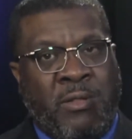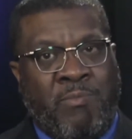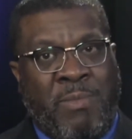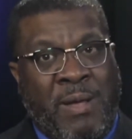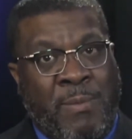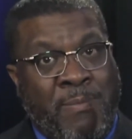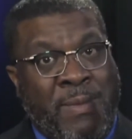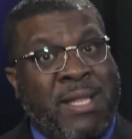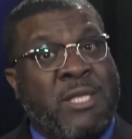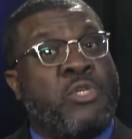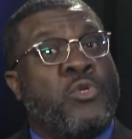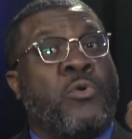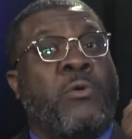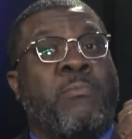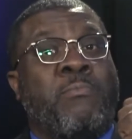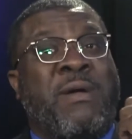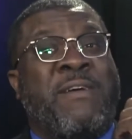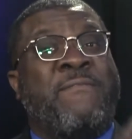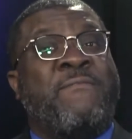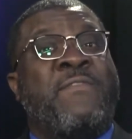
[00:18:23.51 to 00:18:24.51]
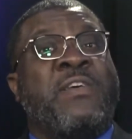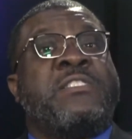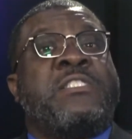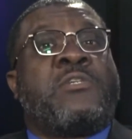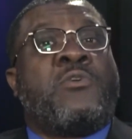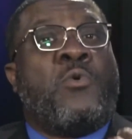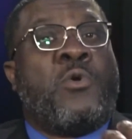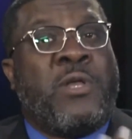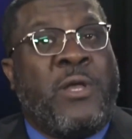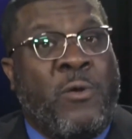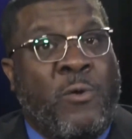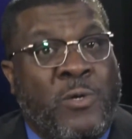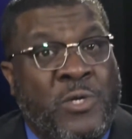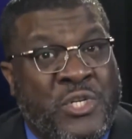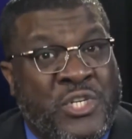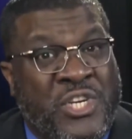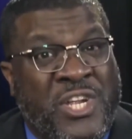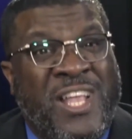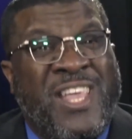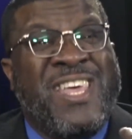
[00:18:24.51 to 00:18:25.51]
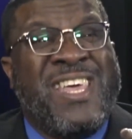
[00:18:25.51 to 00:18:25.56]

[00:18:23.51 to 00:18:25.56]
my mentor, my physical coach